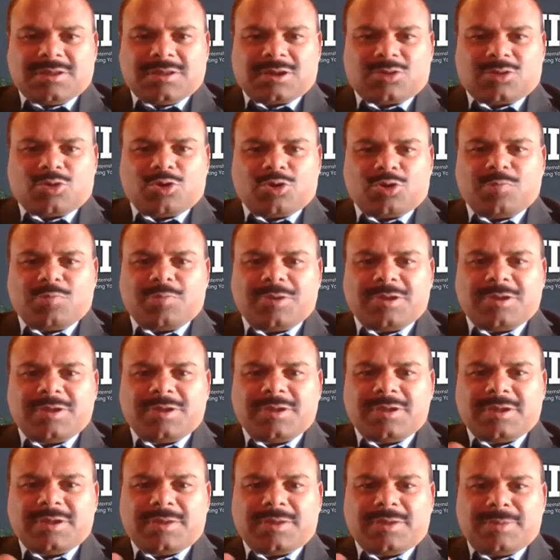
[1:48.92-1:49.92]
There could
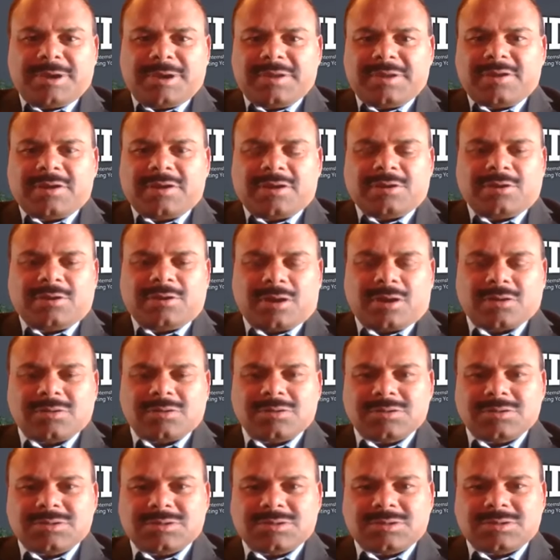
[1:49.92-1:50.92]
be medical
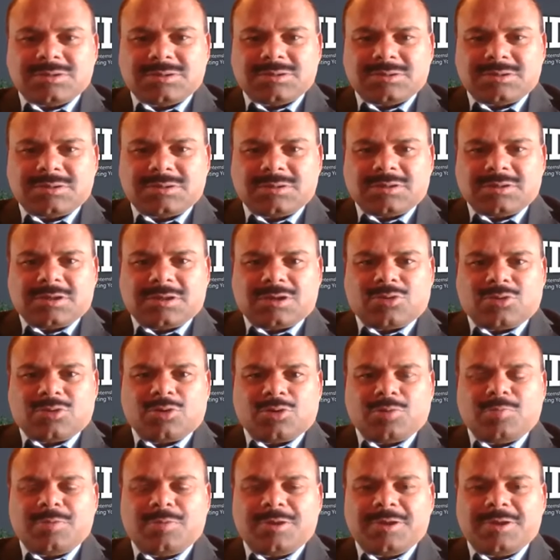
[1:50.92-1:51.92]
doctors, there
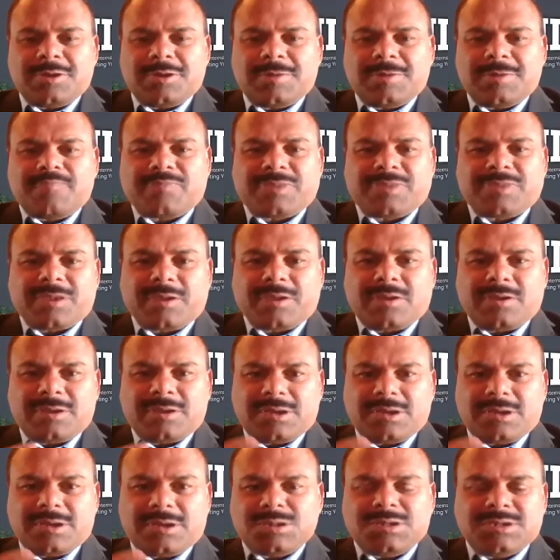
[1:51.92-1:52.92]
could be
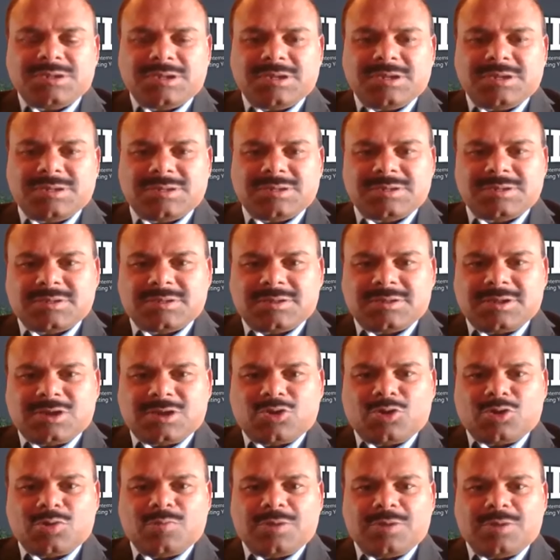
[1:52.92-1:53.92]
engineers,
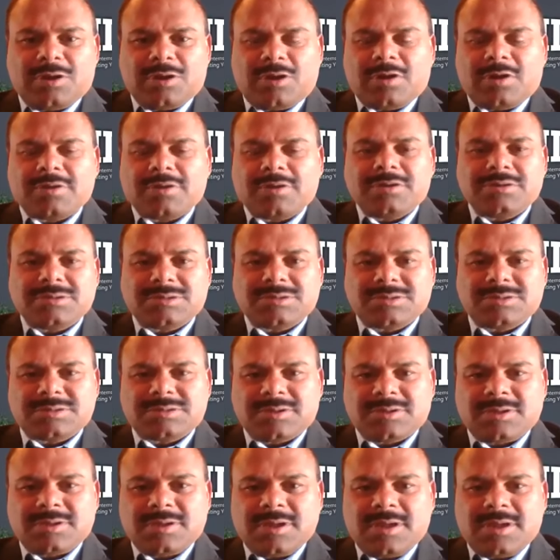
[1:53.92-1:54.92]
there could be
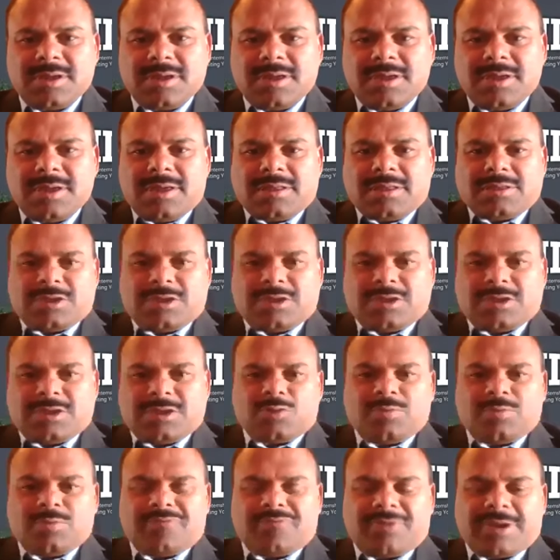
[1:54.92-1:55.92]
lawyers, there
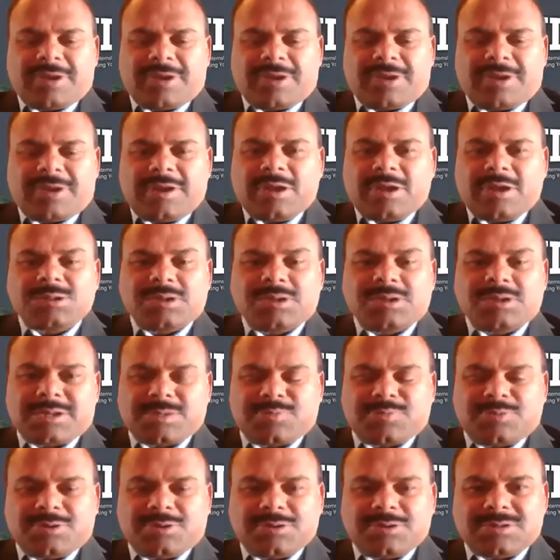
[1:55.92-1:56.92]
could be financial
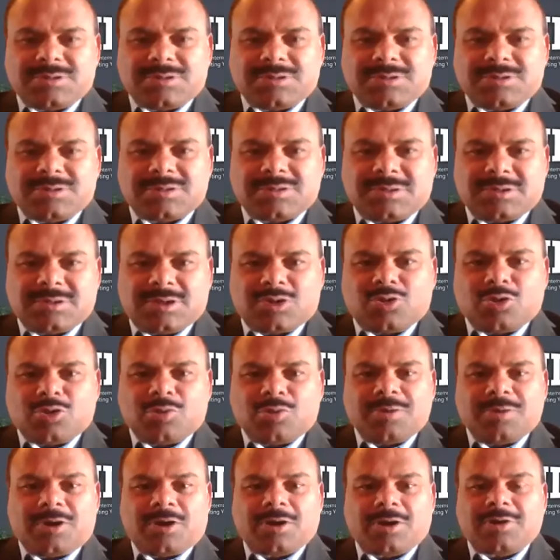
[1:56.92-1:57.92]
experts, there could be
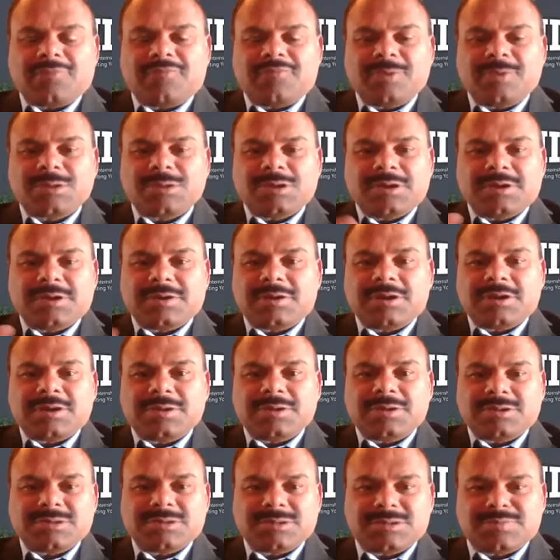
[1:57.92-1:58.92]
artificial
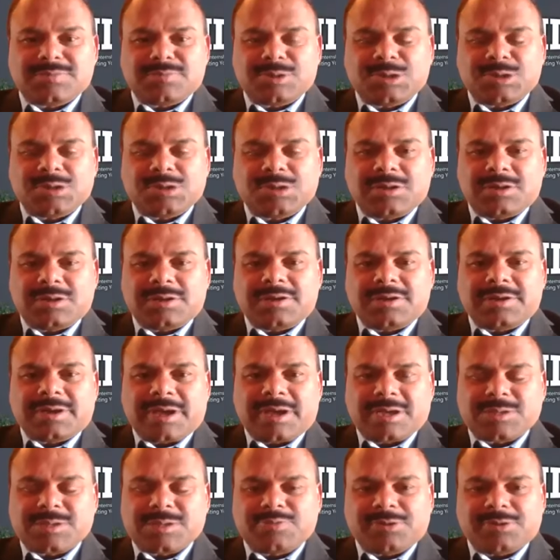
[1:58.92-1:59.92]
intelligence, machine learning
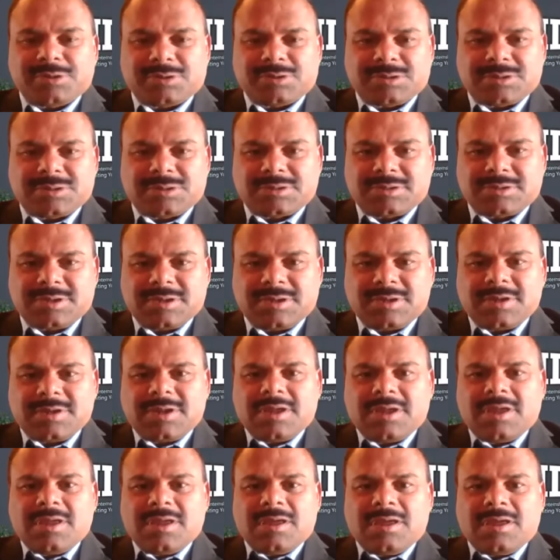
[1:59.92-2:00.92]
experts,
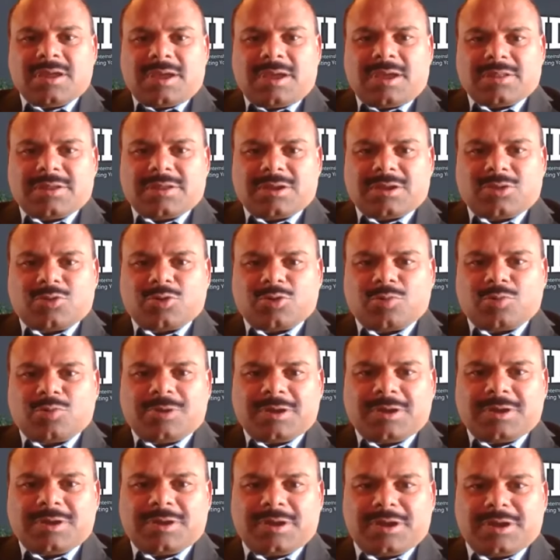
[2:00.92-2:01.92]
and there could
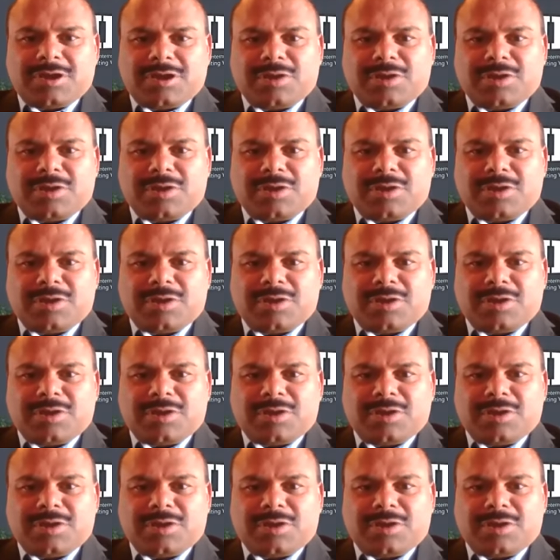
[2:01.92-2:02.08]
be